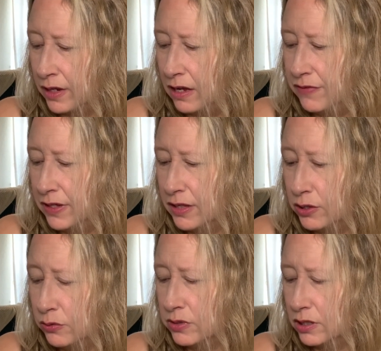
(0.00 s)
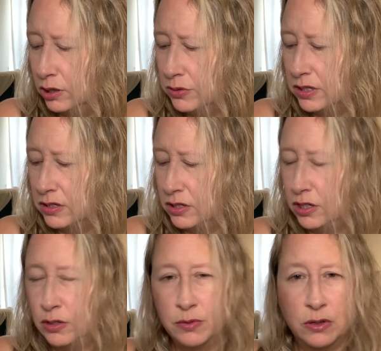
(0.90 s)
I feel like those closest to
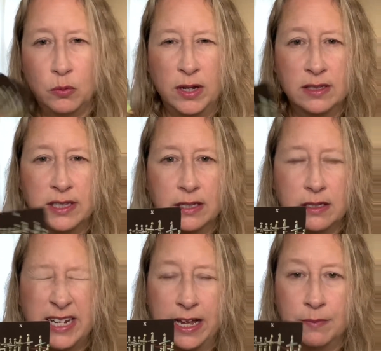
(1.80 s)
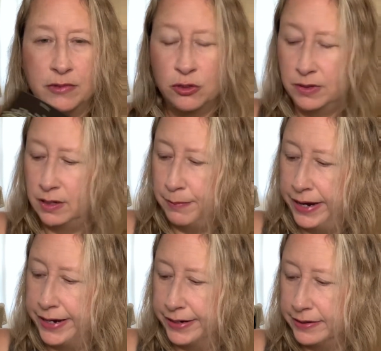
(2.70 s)
you were the ones that stabbed you in the
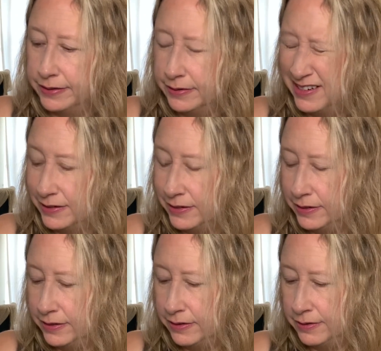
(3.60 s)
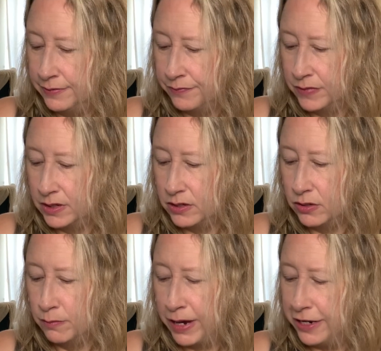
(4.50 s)
back. So
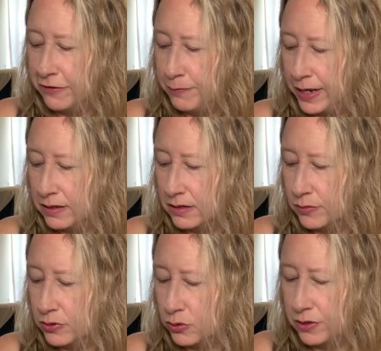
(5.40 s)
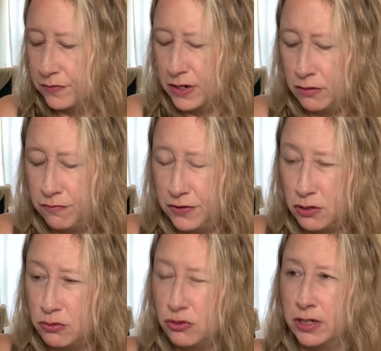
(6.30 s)
there might have been some sort of
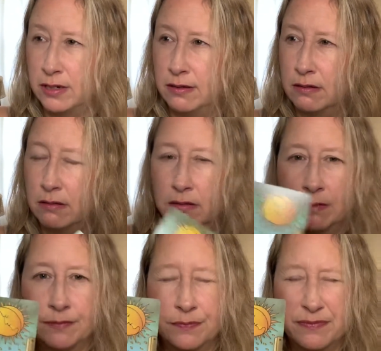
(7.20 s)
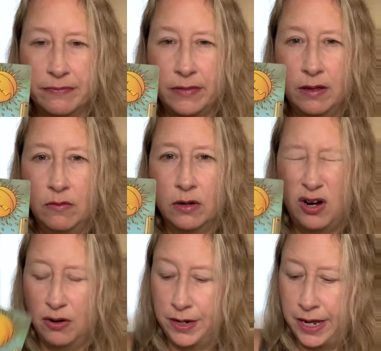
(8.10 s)
confusion
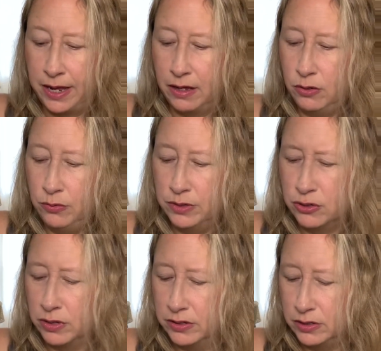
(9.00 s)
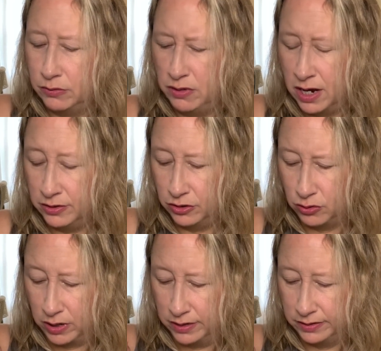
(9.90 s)
regarding who to trust, who not to
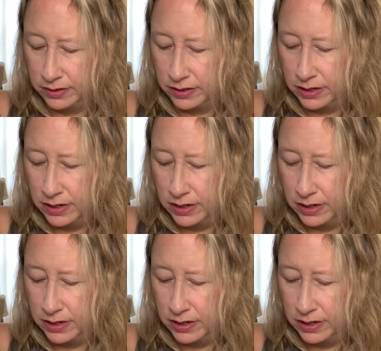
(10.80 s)
trust.